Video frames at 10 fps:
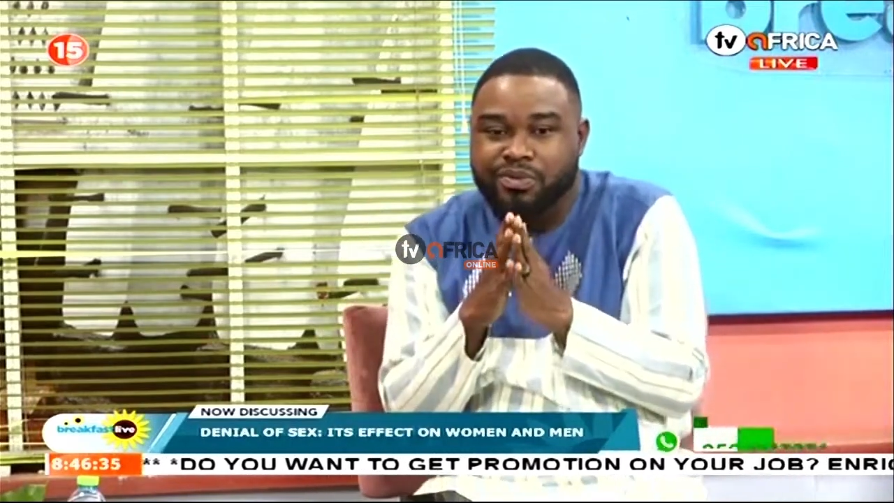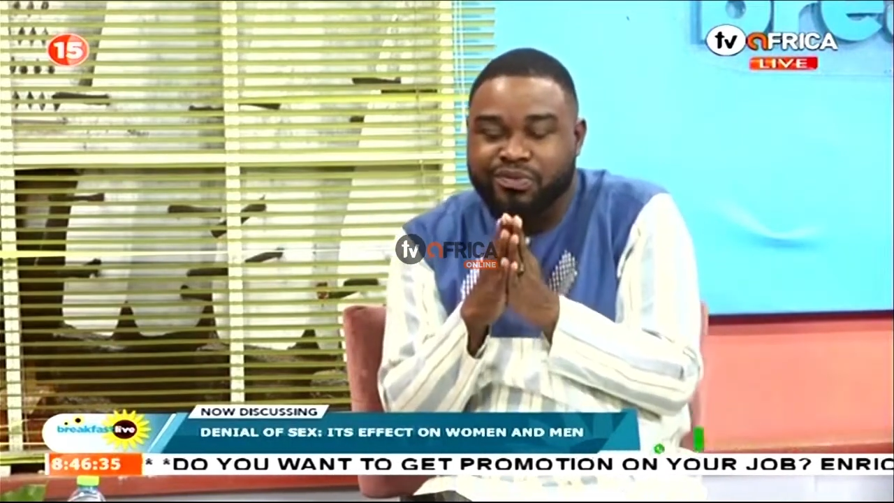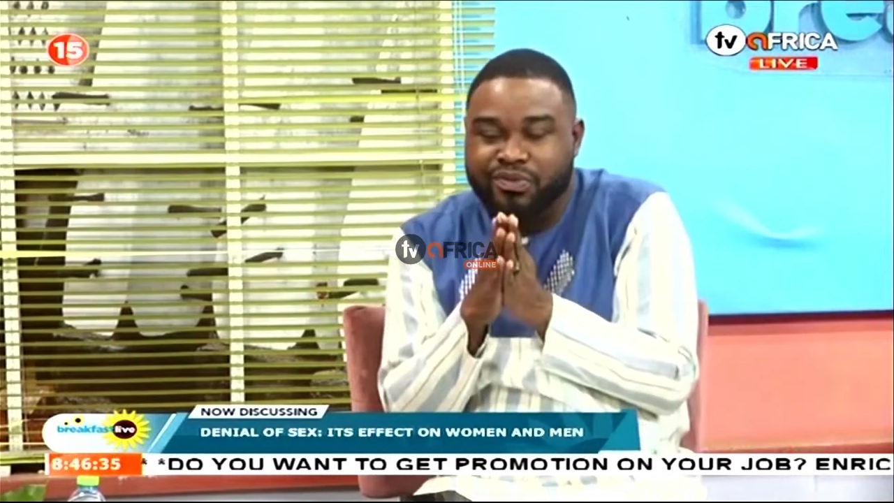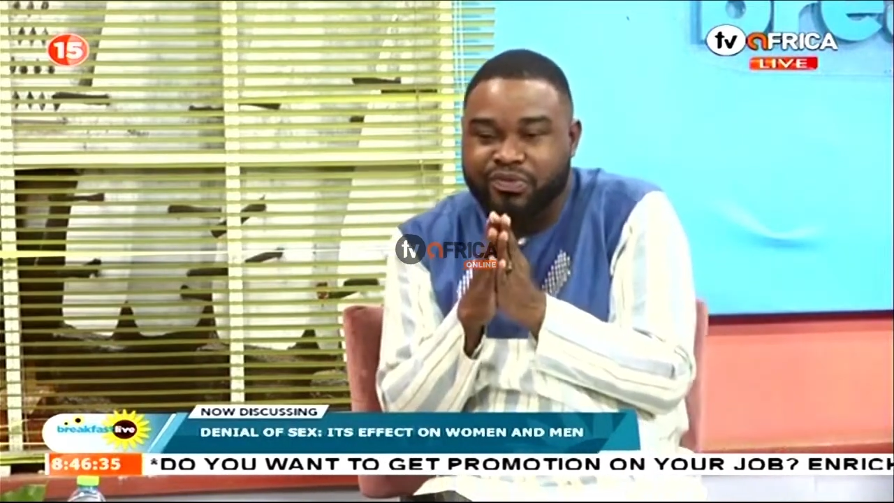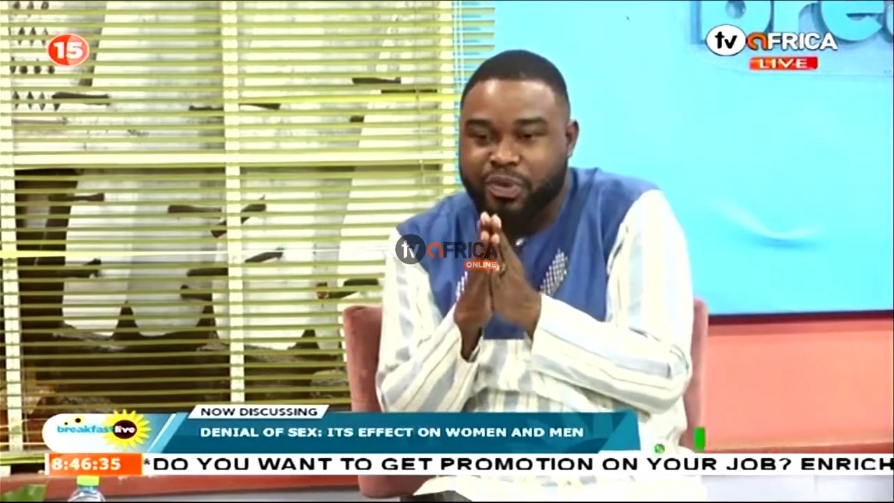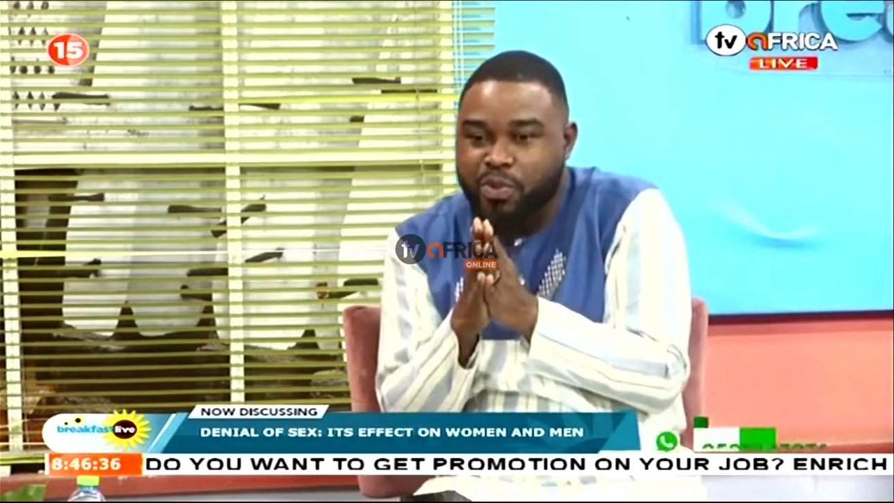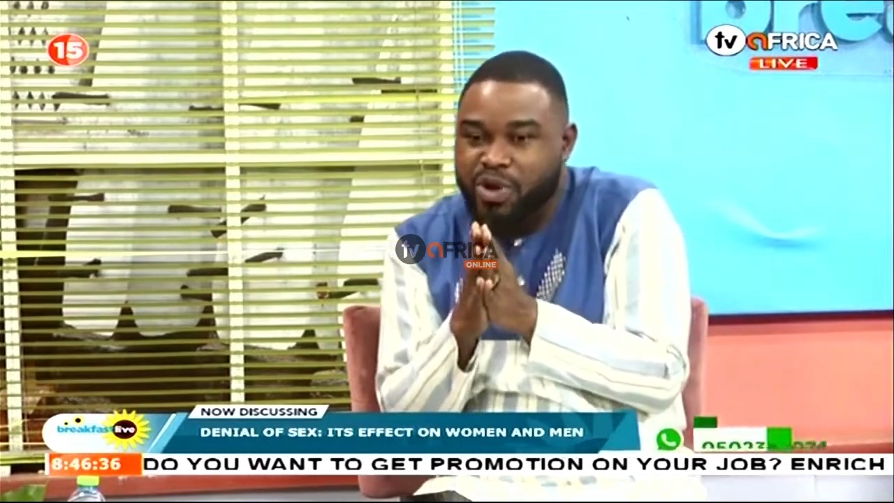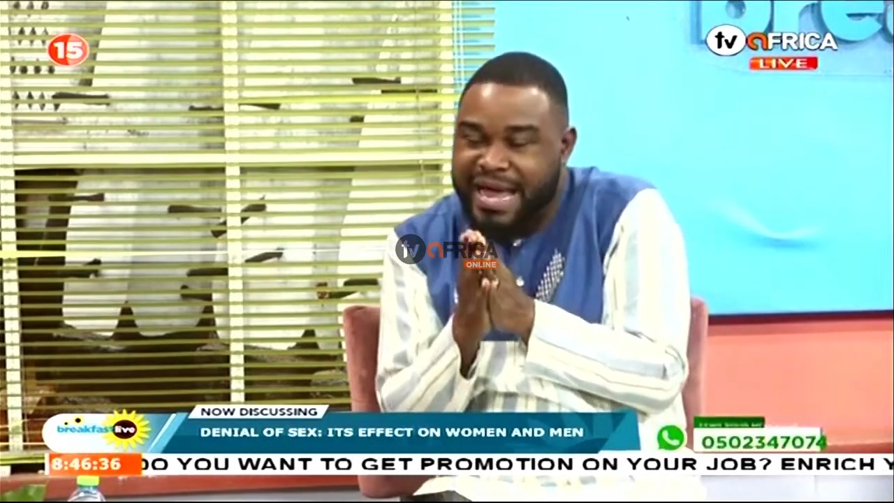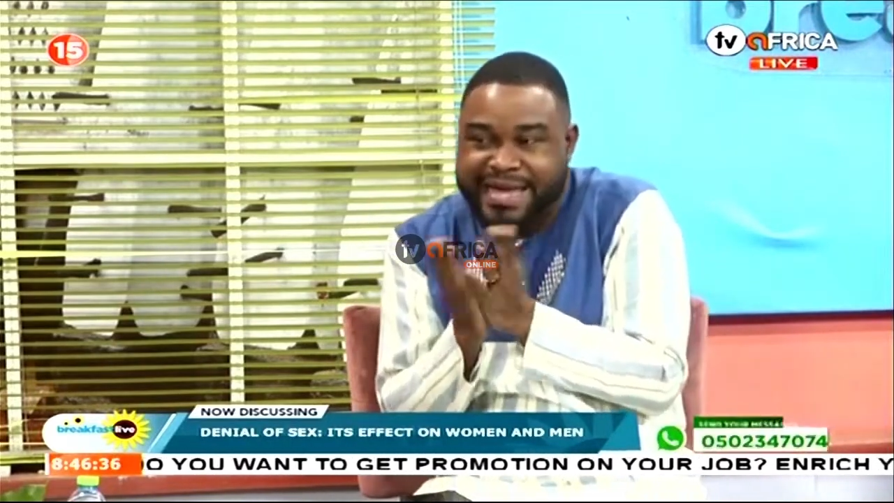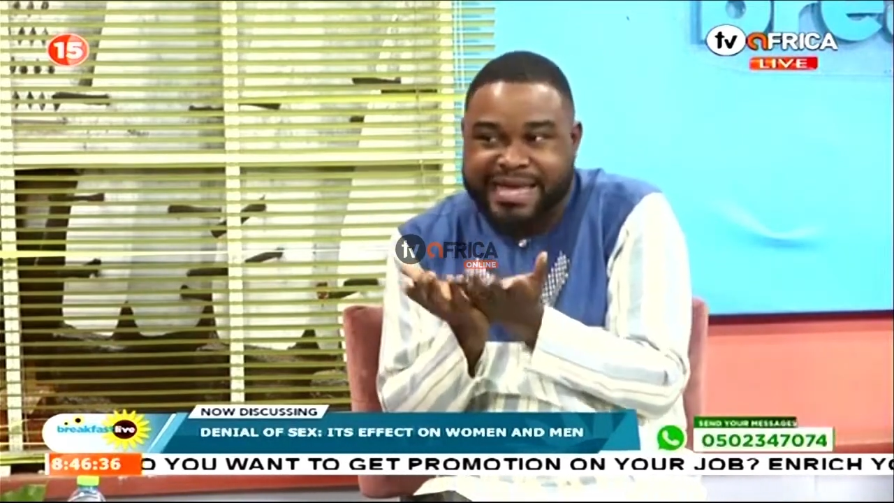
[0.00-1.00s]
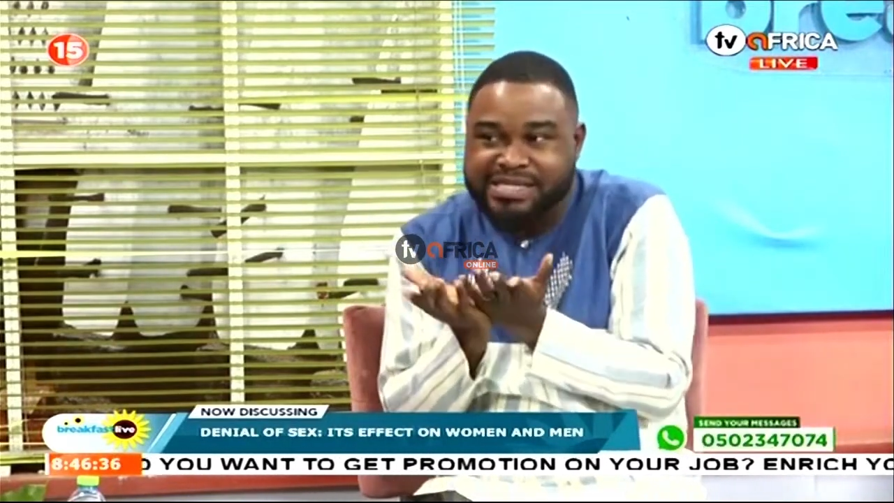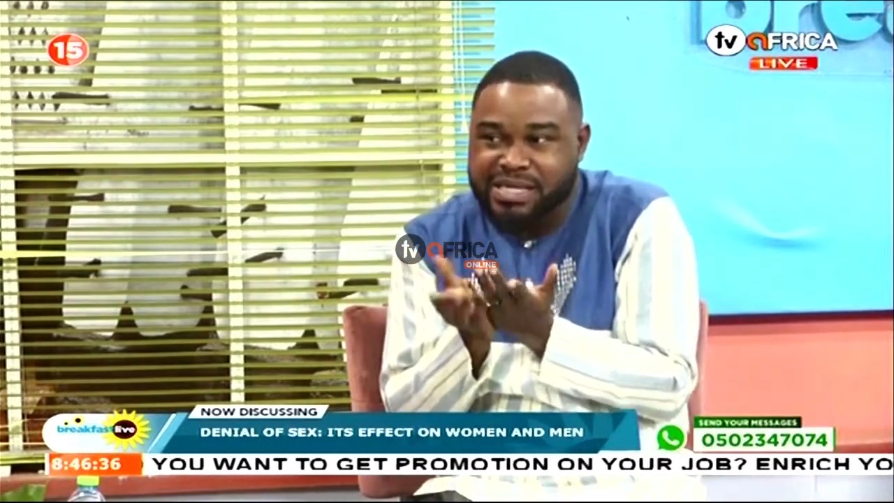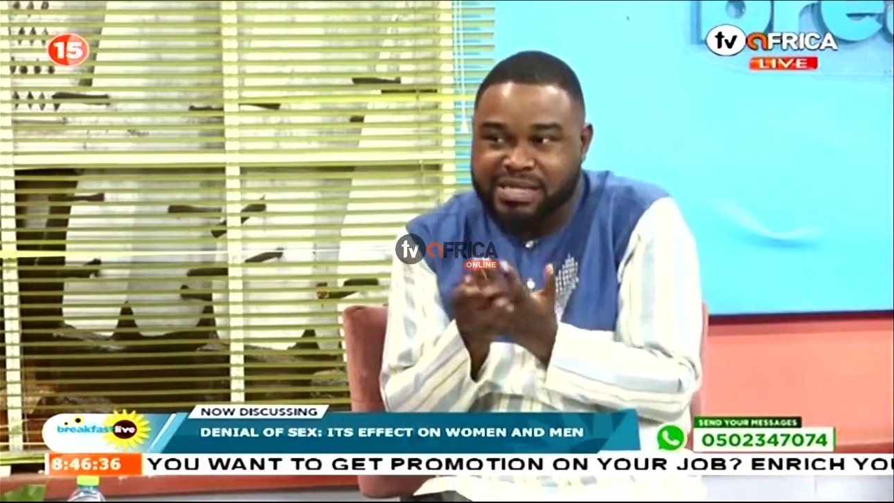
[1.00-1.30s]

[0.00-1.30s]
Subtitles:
from what I get,